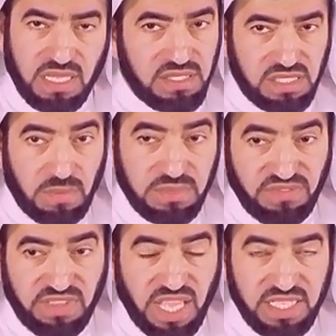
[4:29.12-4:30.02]
Some
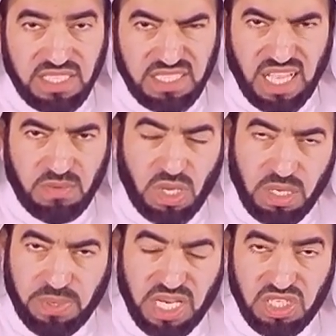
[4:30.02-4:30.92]
deviated and were
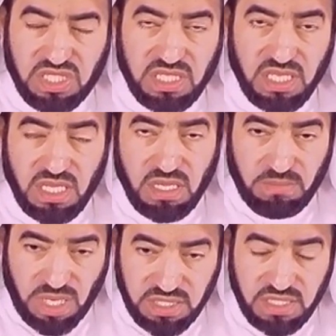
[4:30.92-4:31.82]
punished,
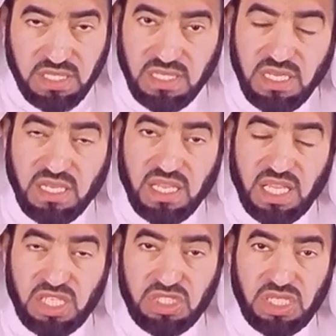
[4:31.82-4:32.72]
but
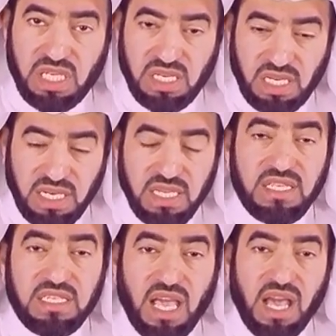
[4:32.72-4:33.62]
in general,
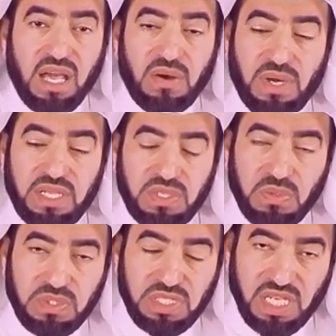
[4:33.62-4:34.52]
now a
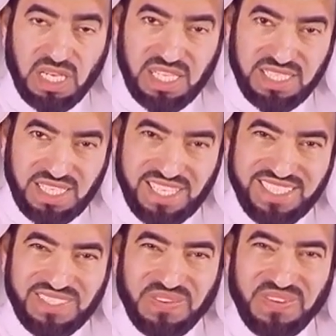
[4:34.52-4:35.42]
new generation
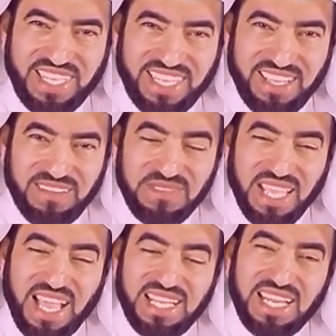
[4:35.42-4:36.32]
is ruling.
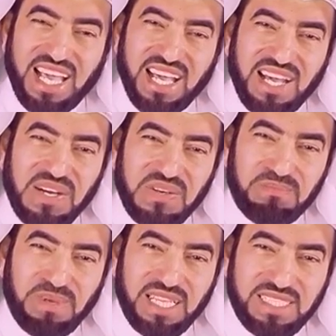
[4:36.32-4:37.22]
And now
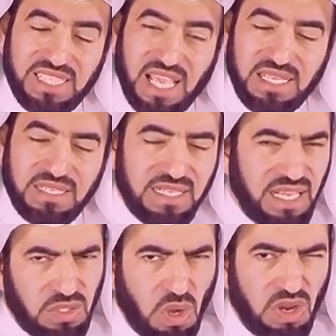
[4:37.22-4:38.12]
Palestine,
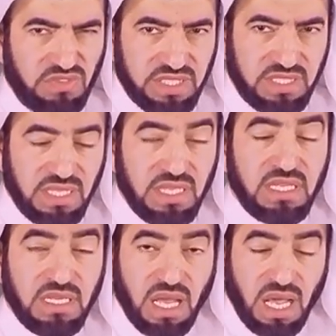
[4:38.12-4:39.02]
not all of it,
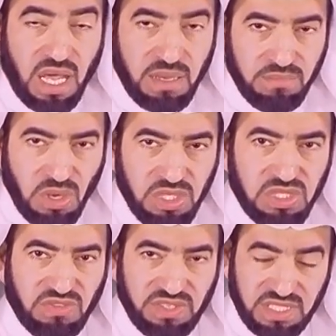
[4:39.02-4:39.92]

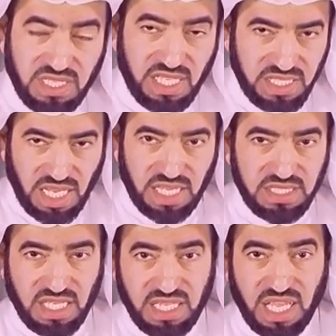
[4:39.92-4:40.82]
most of it is
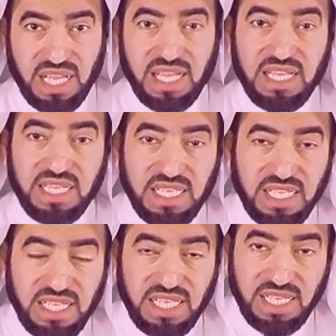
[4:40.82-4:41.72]
under the
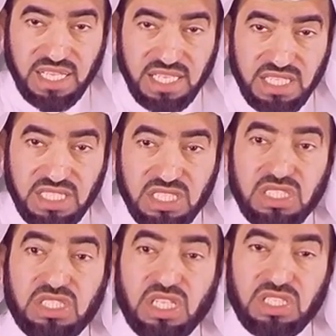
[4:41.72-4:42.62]

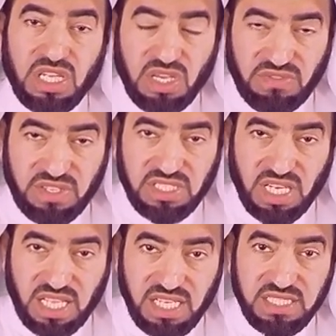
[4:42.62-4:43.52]
children of
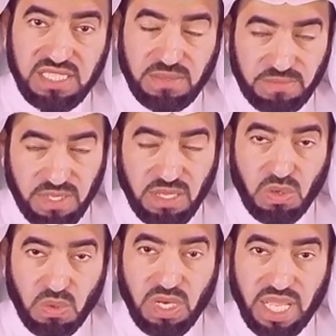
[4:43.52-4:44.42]
Israel's
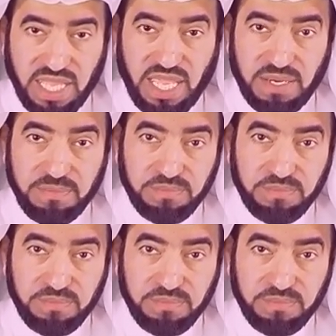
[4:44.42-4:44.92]
rule again.